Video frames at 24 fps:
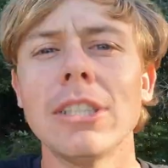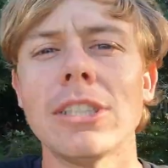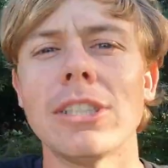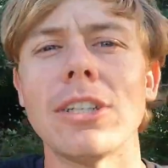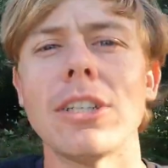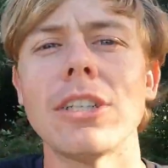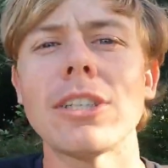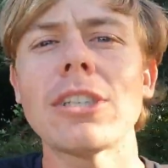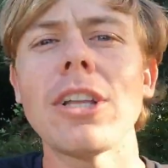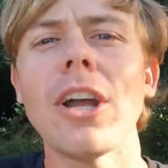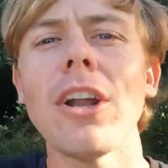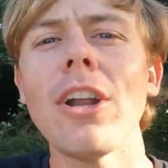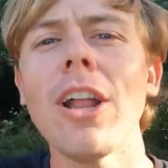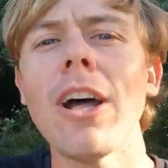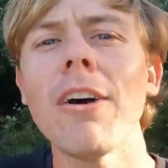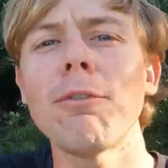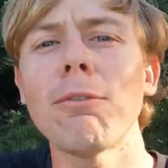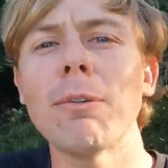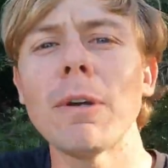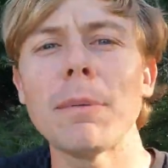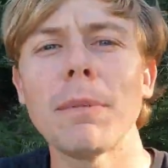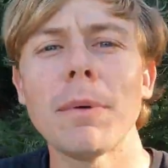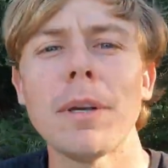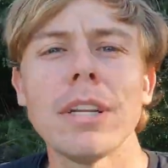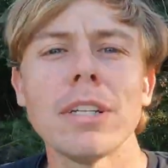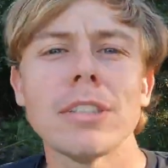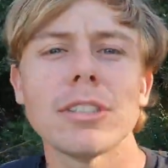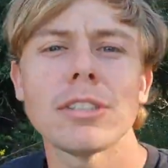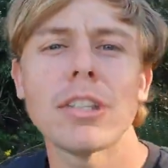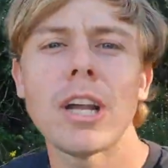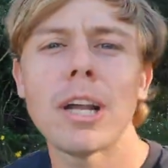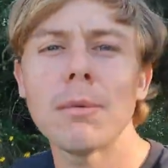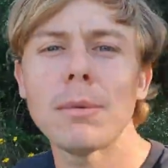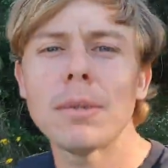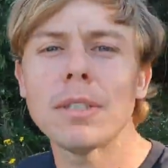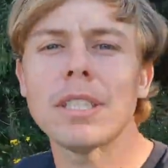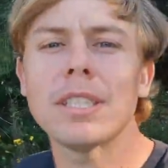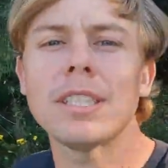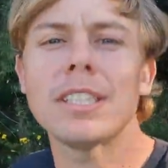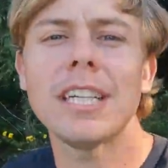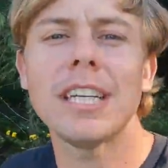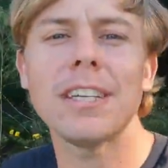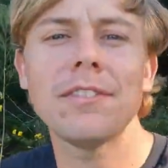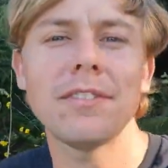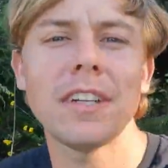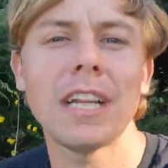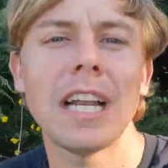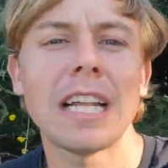So to start off with, we're going to start with the
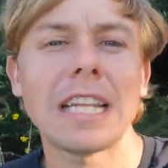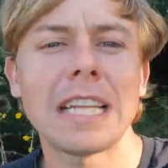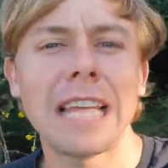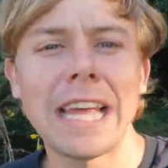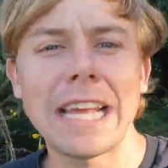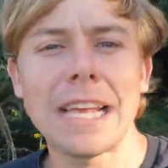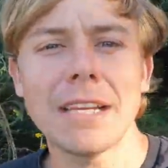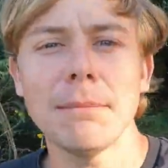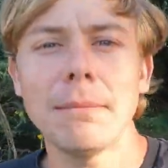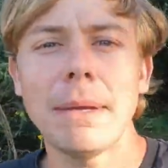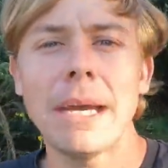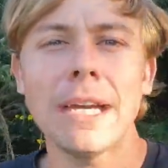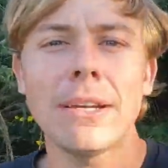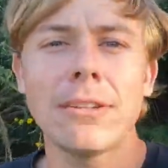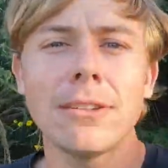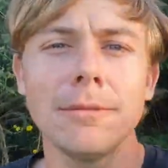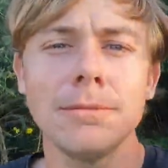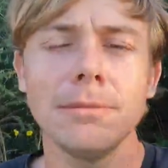stuff that I like about